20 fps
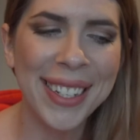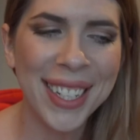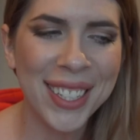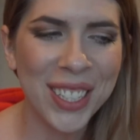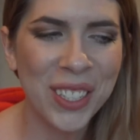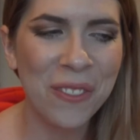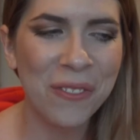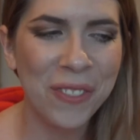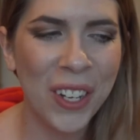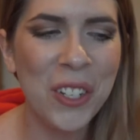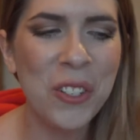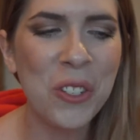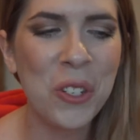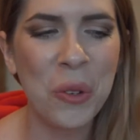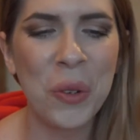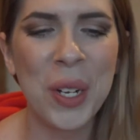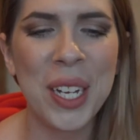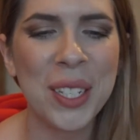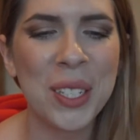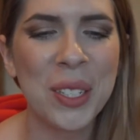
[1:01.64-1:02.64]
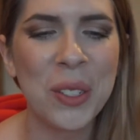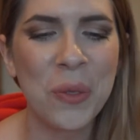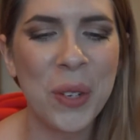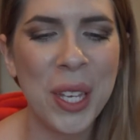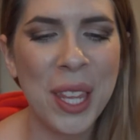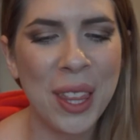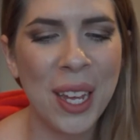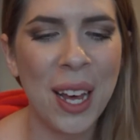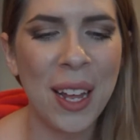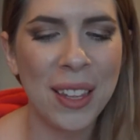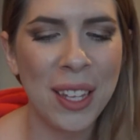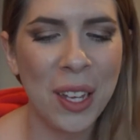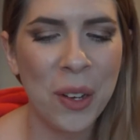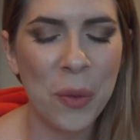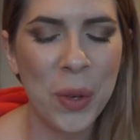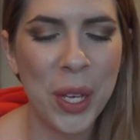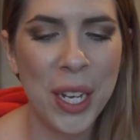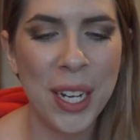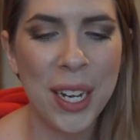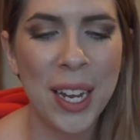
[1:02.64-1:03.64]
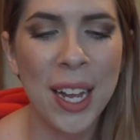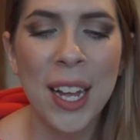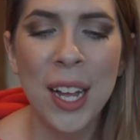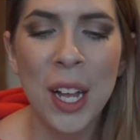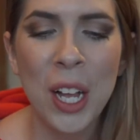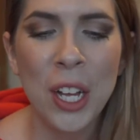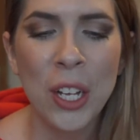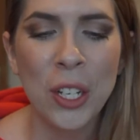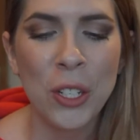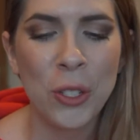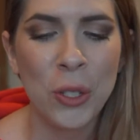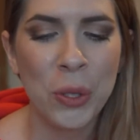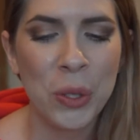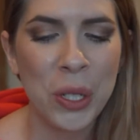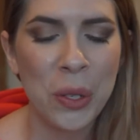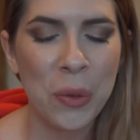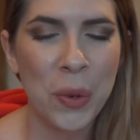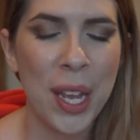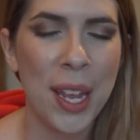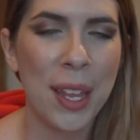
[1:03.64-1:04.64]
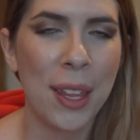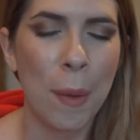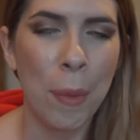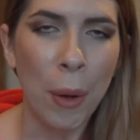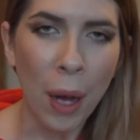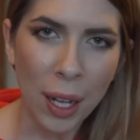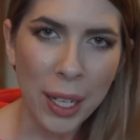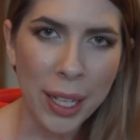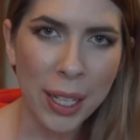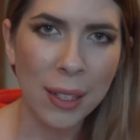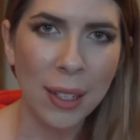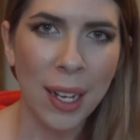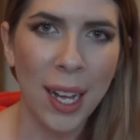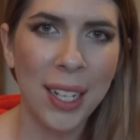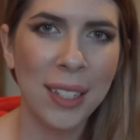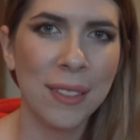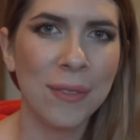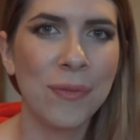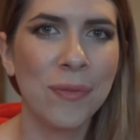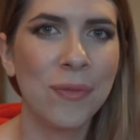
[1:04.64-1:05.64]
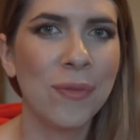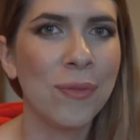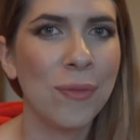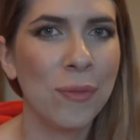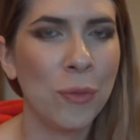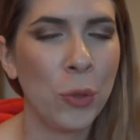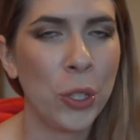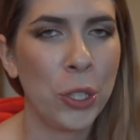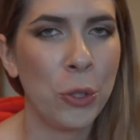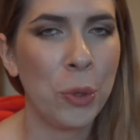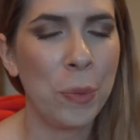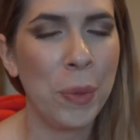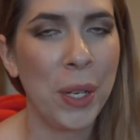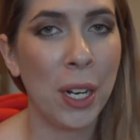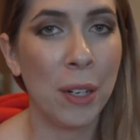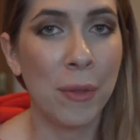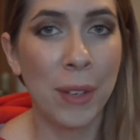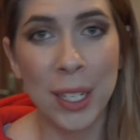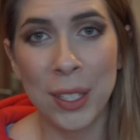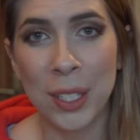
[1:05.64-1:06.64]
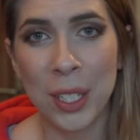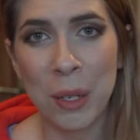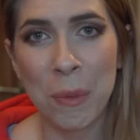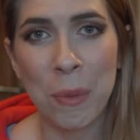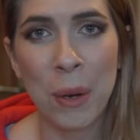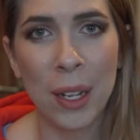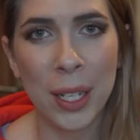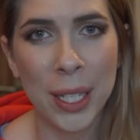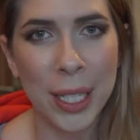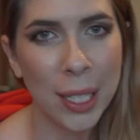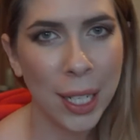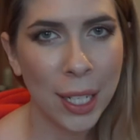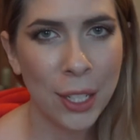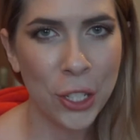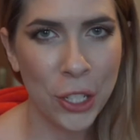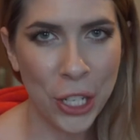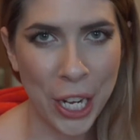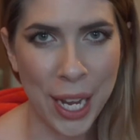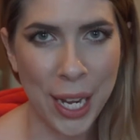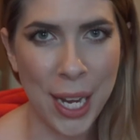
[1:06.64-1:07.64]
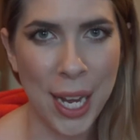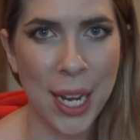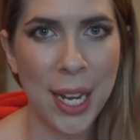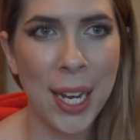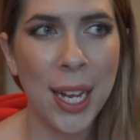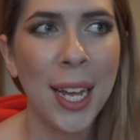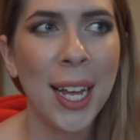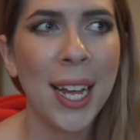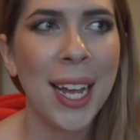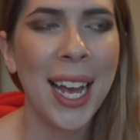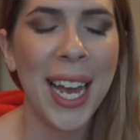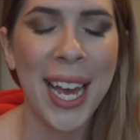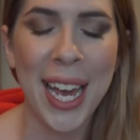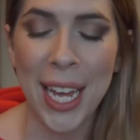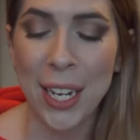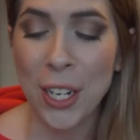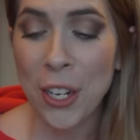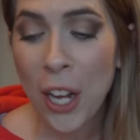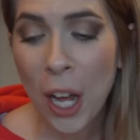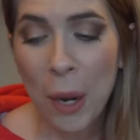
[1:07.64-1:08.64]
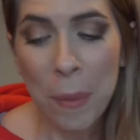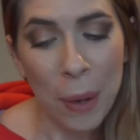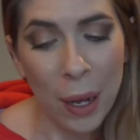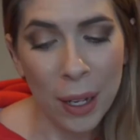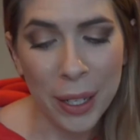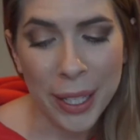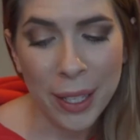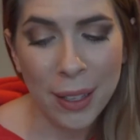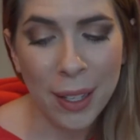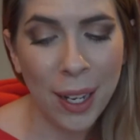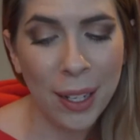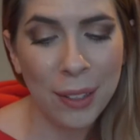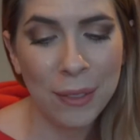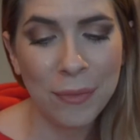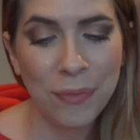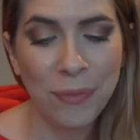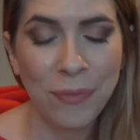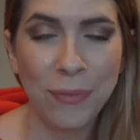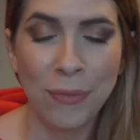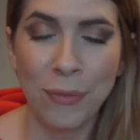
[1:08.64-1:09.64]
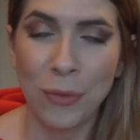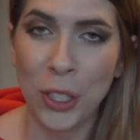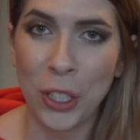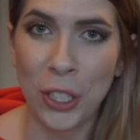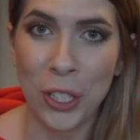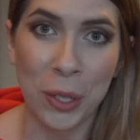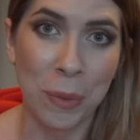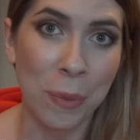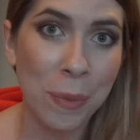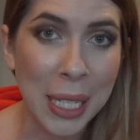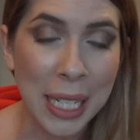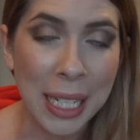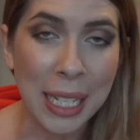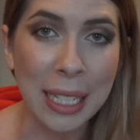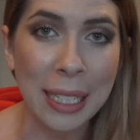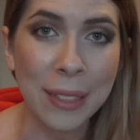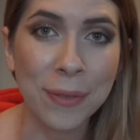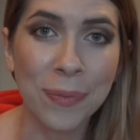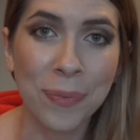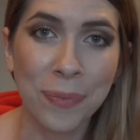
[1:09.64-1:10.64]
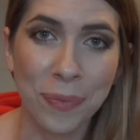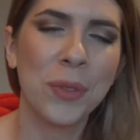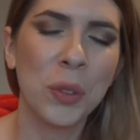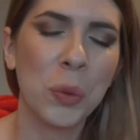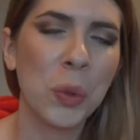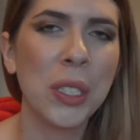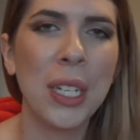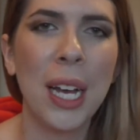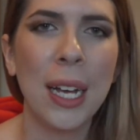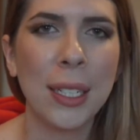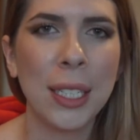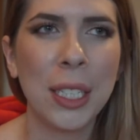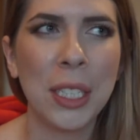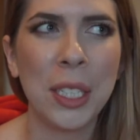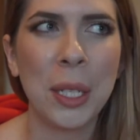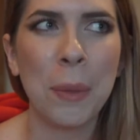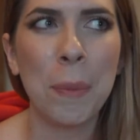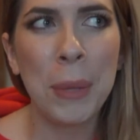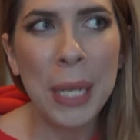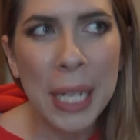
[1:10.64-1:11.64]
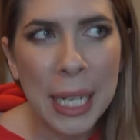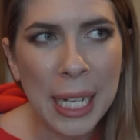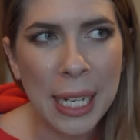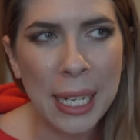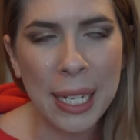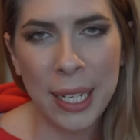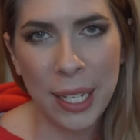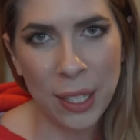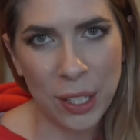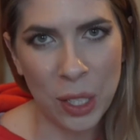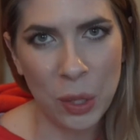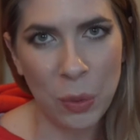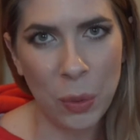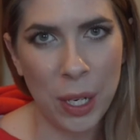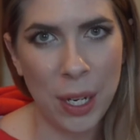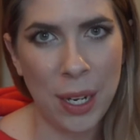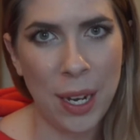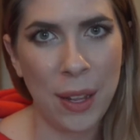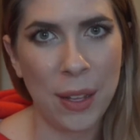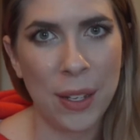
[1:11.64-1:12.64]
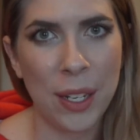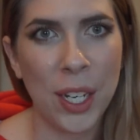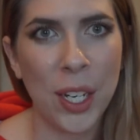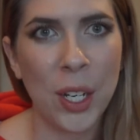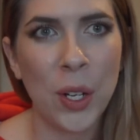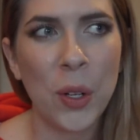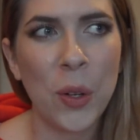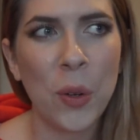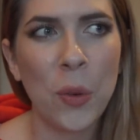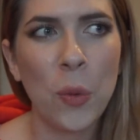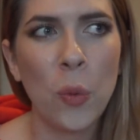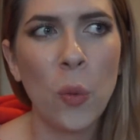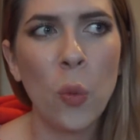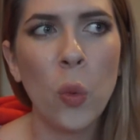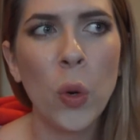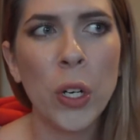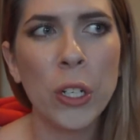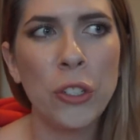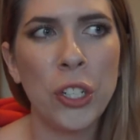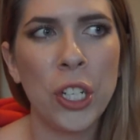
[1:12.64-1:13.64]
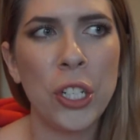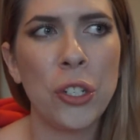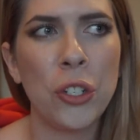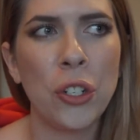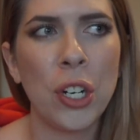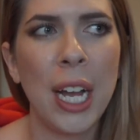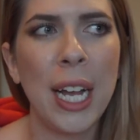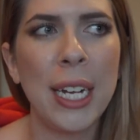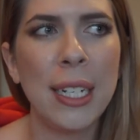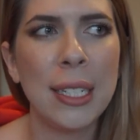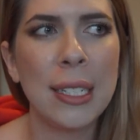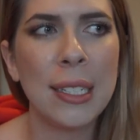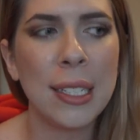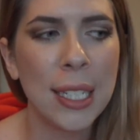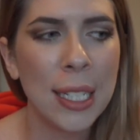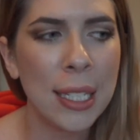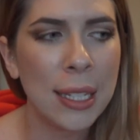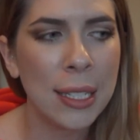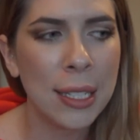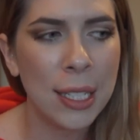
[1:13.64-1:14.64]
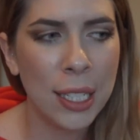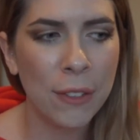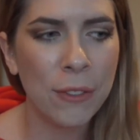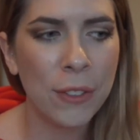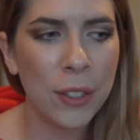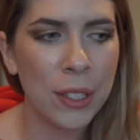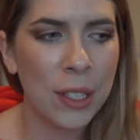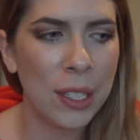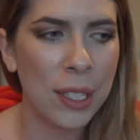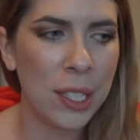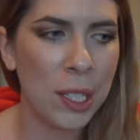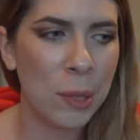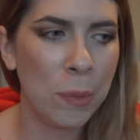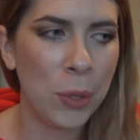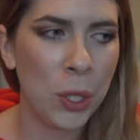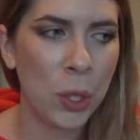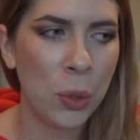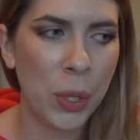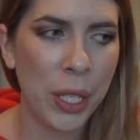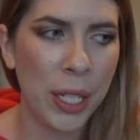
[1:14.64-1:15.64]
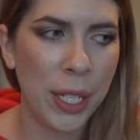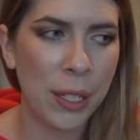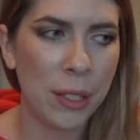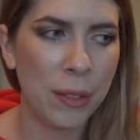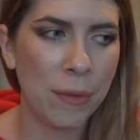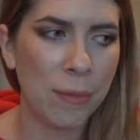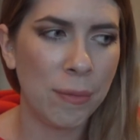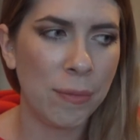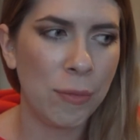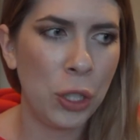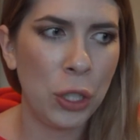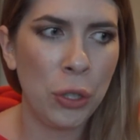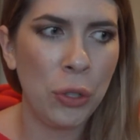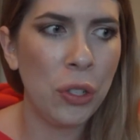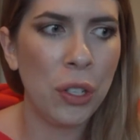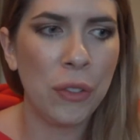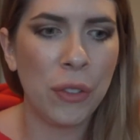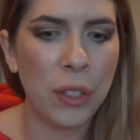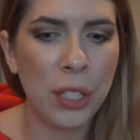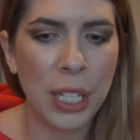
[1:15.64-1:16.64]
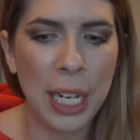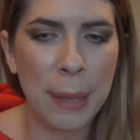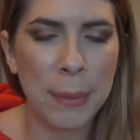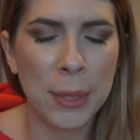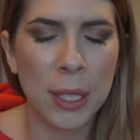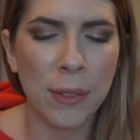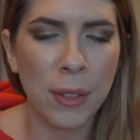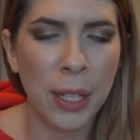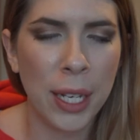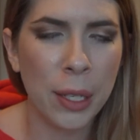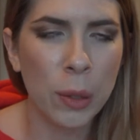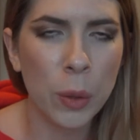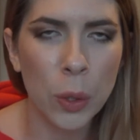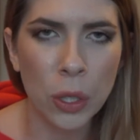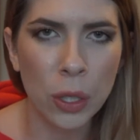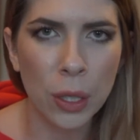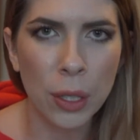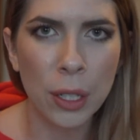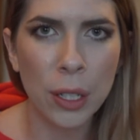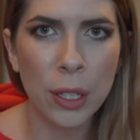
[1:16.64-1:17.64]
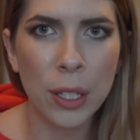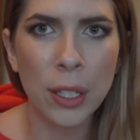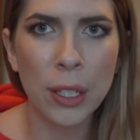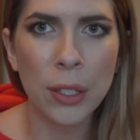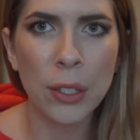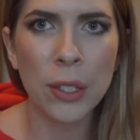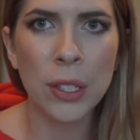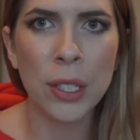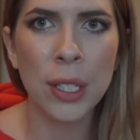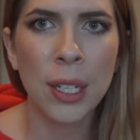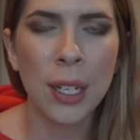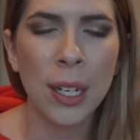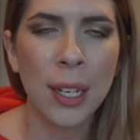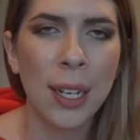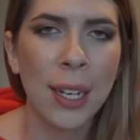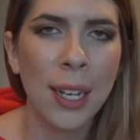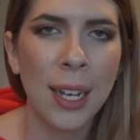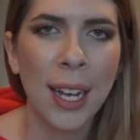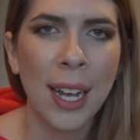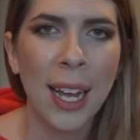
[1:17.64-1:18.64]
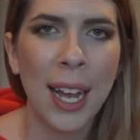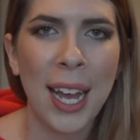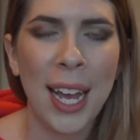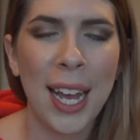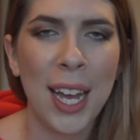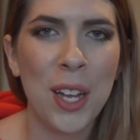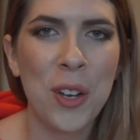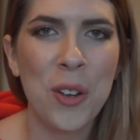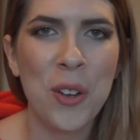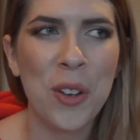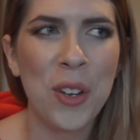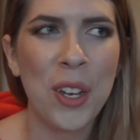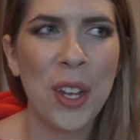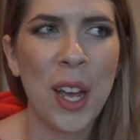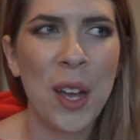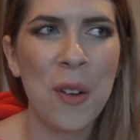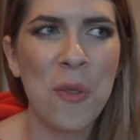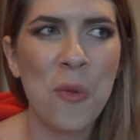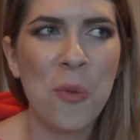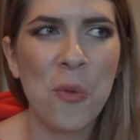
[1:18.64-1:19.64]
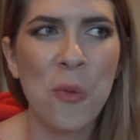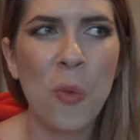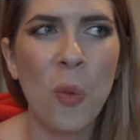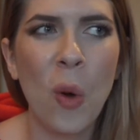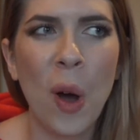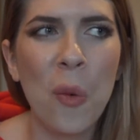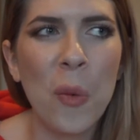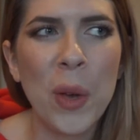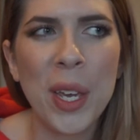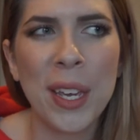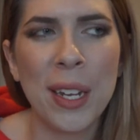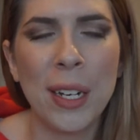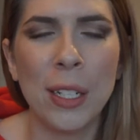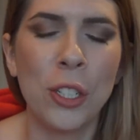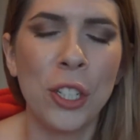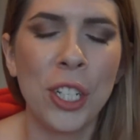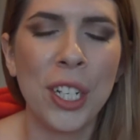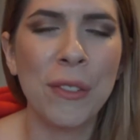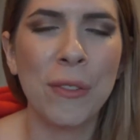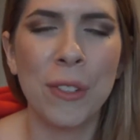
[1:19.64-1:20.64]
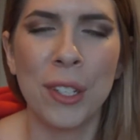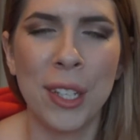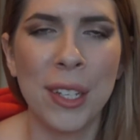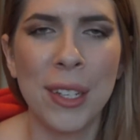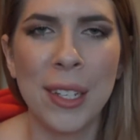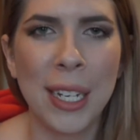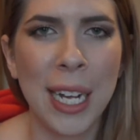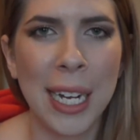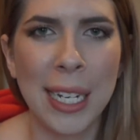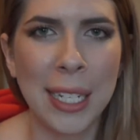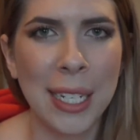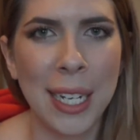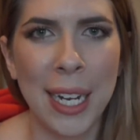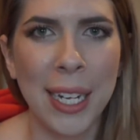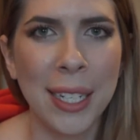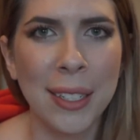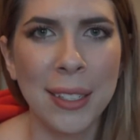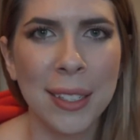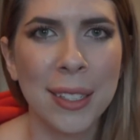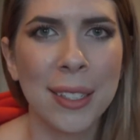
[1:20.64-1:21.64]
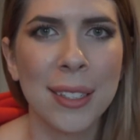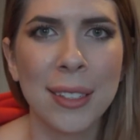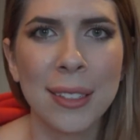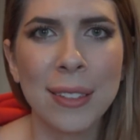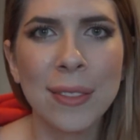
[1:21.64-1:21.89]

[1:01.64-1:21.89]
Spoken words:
as a fun twist, we thought that we'd do it with a polyglot, which would be our resident polyglot Shannon, and a non-polyglot, which is me. We're not competing against one another. We're just trying to see the differences between two different types of language learners and what we can achieve within the 90 days.